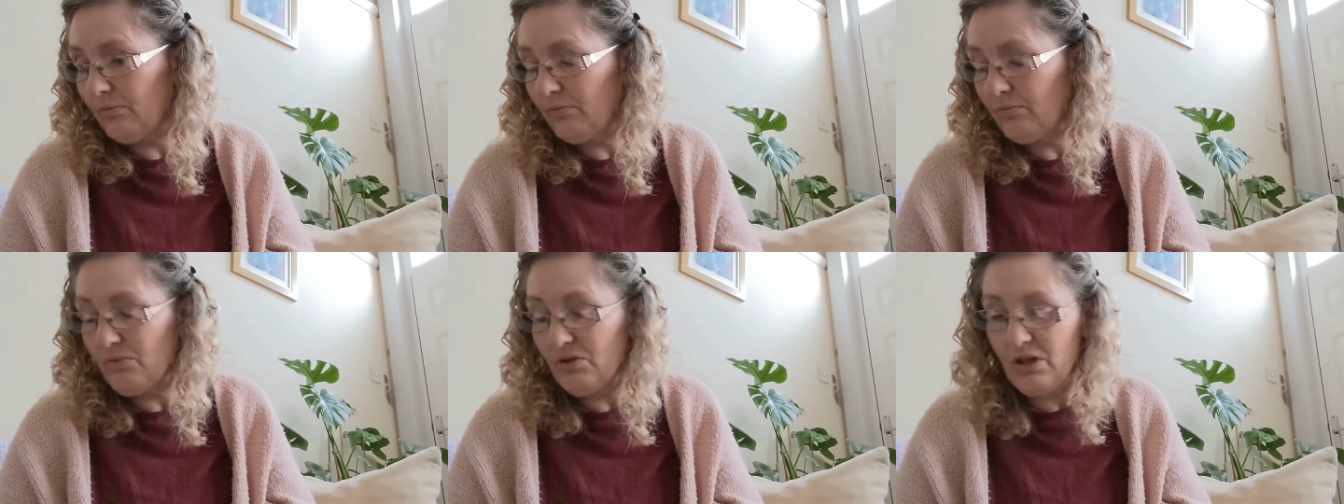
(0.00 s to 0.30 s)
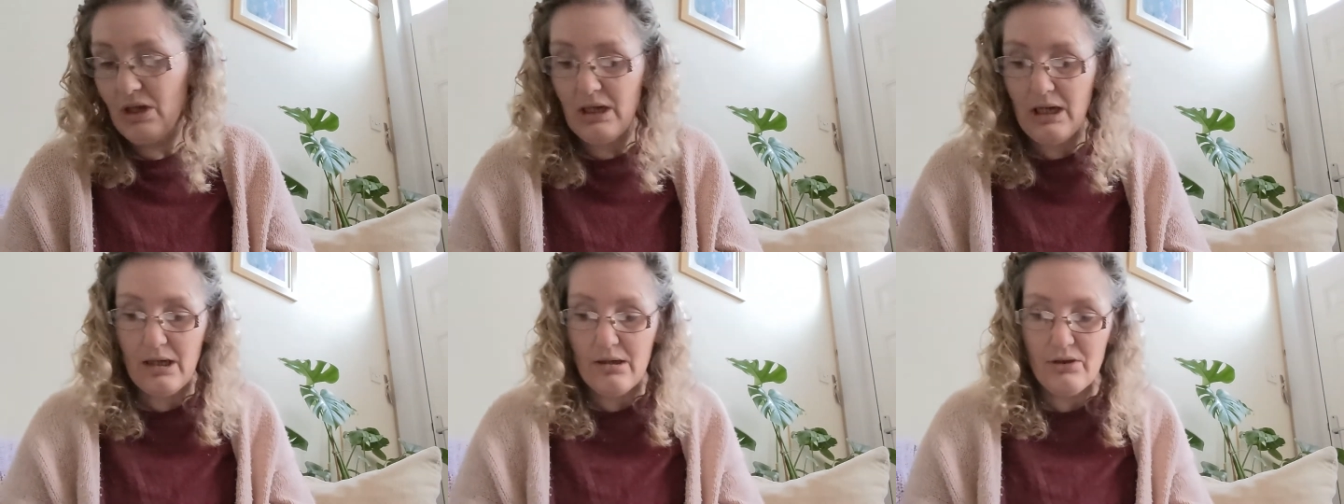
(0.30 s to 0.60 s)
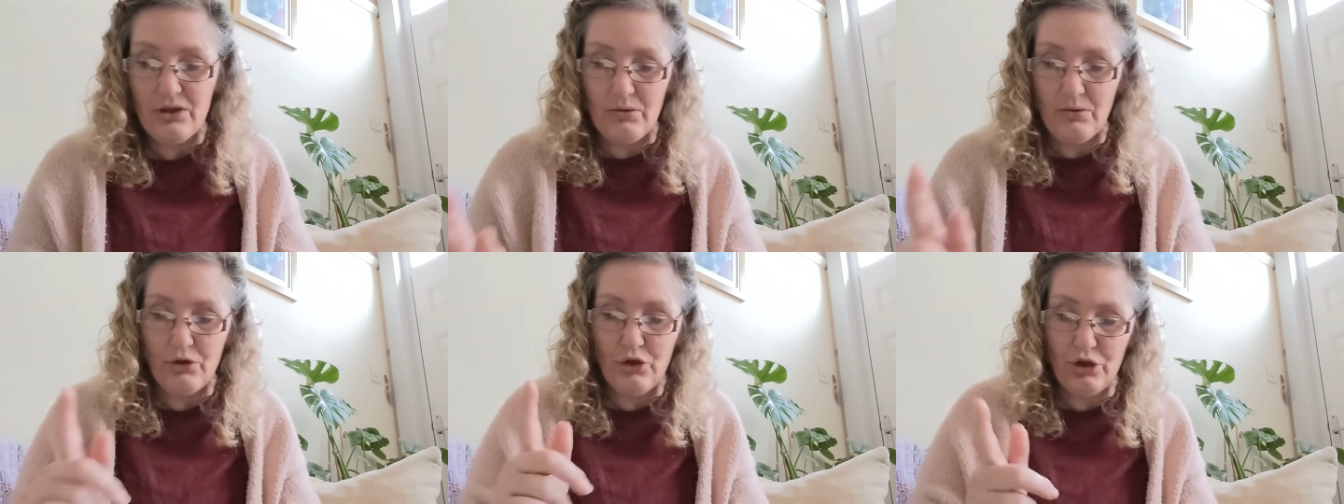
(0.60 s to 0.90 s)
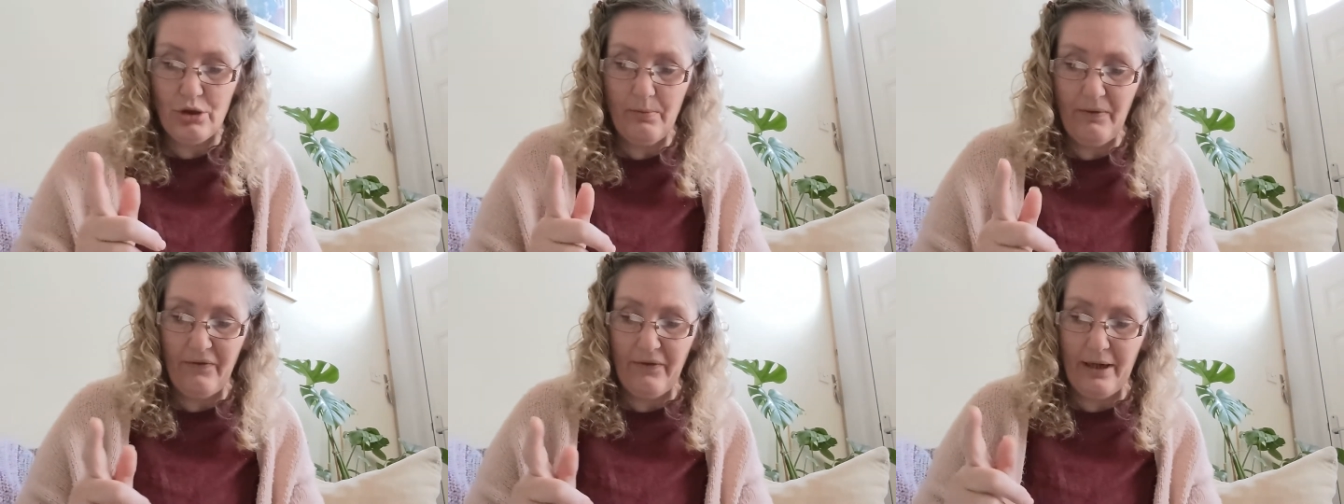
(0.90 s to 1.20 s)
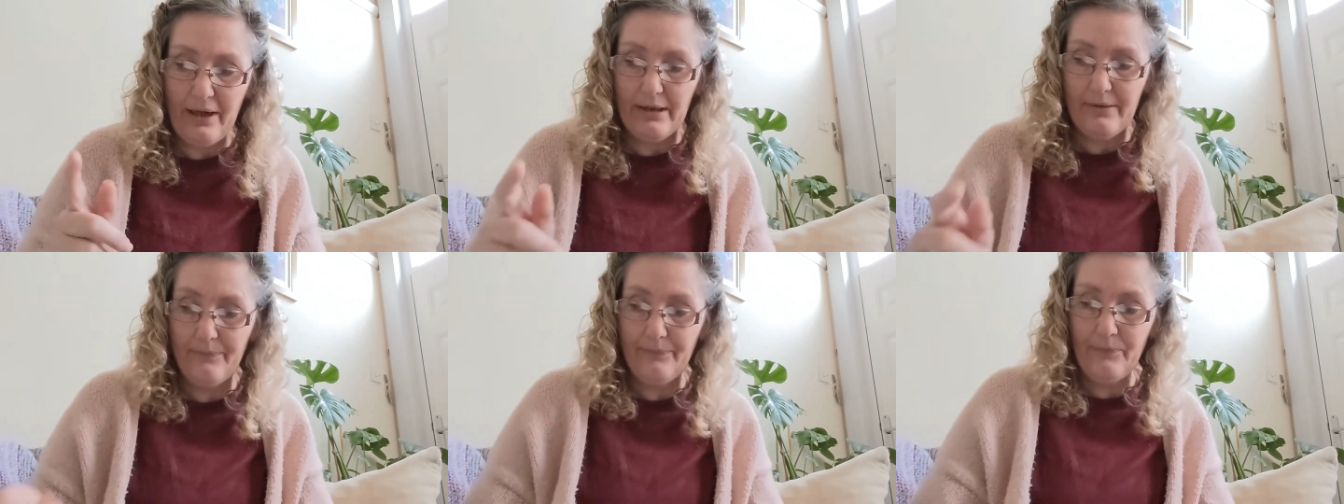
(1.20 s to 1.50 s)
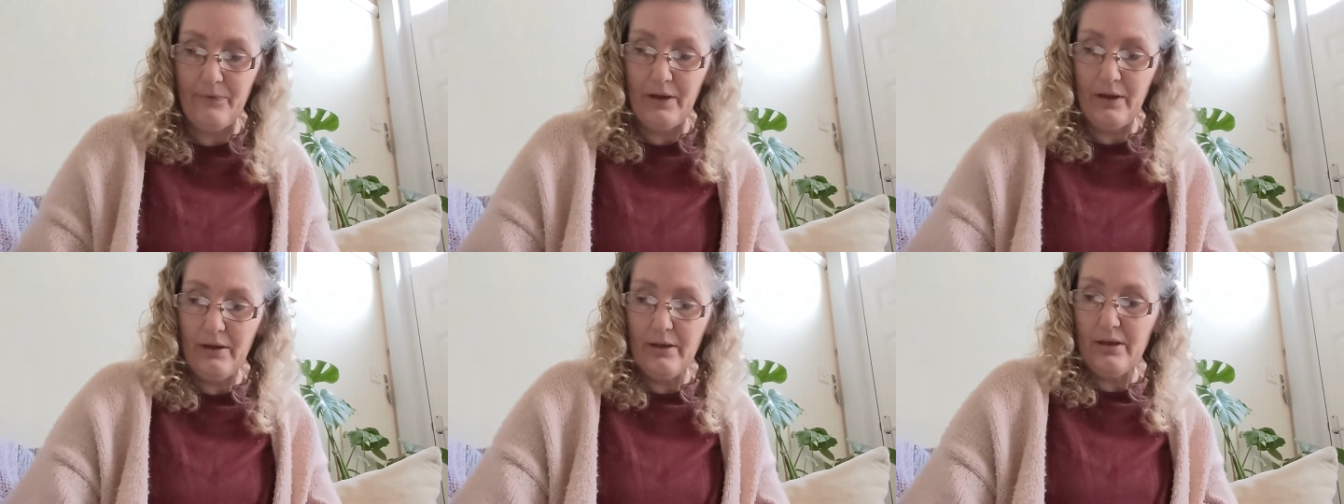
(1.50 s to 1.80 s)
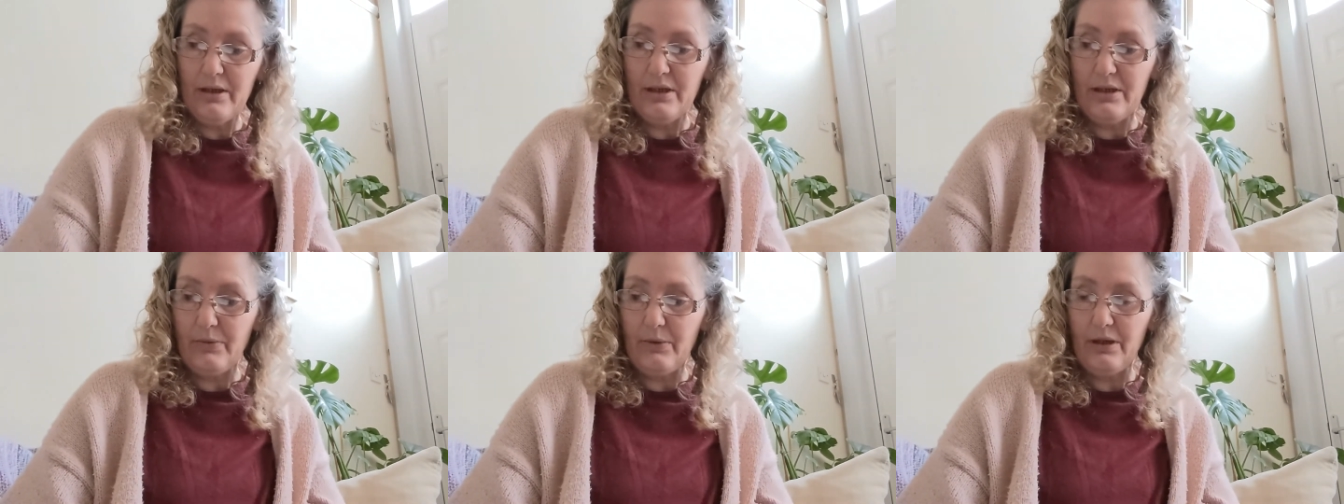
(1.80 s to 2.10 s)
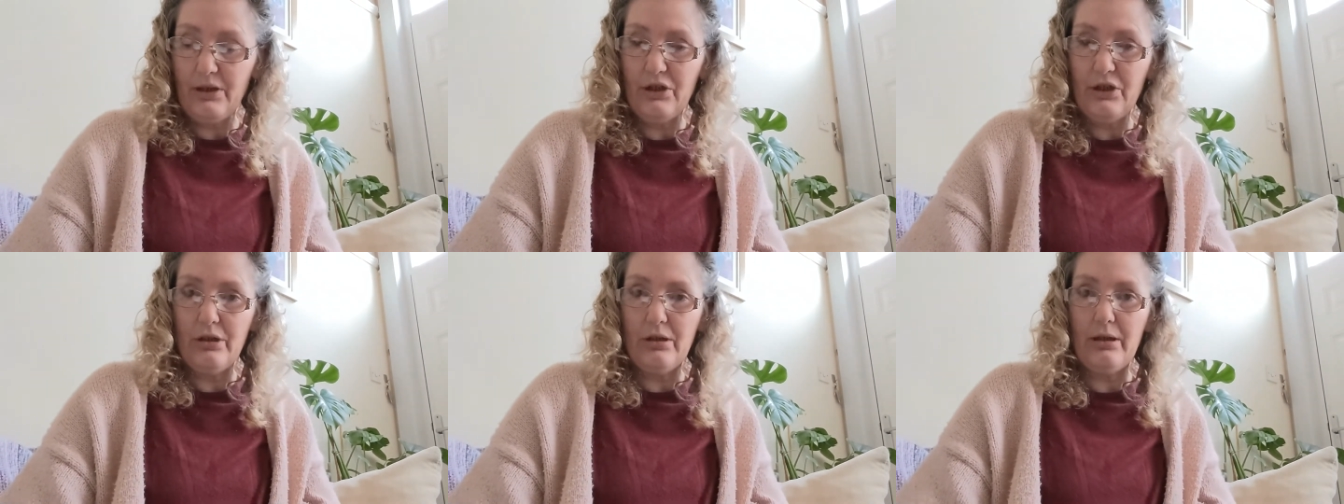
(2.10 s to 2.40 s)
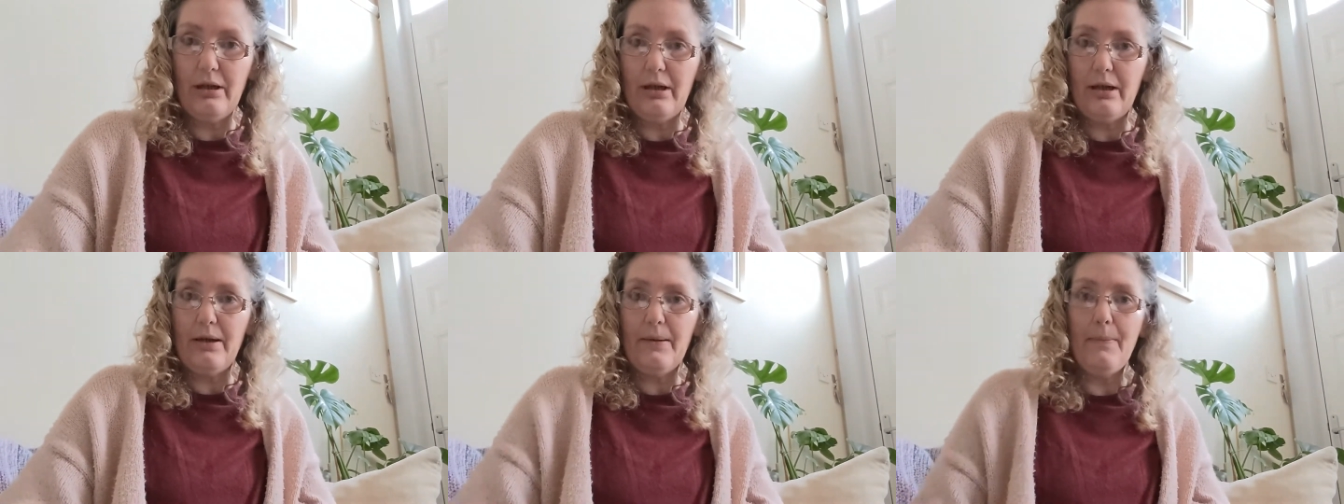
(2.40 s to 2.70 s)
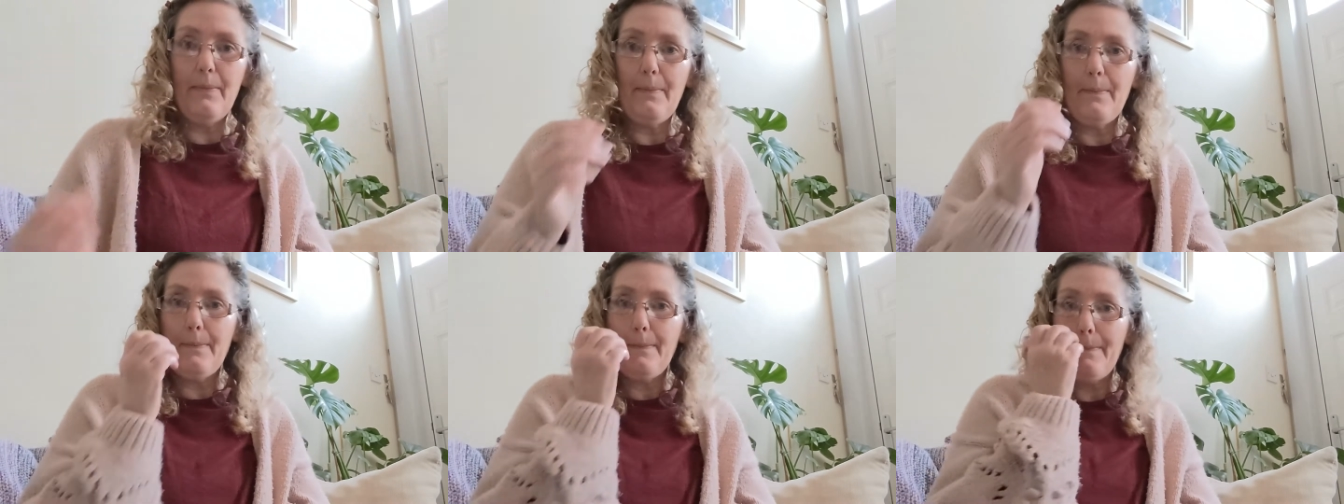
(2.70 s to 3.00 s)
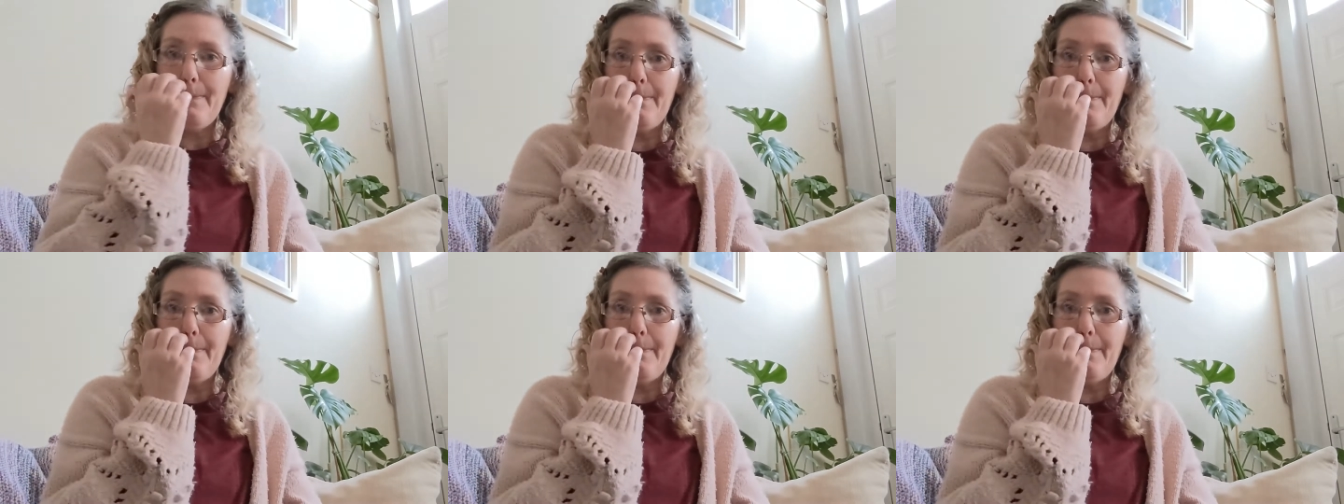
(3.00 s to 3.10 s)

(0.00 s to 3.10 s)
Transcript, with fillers: So yeah, so it should be fine. So I shall um,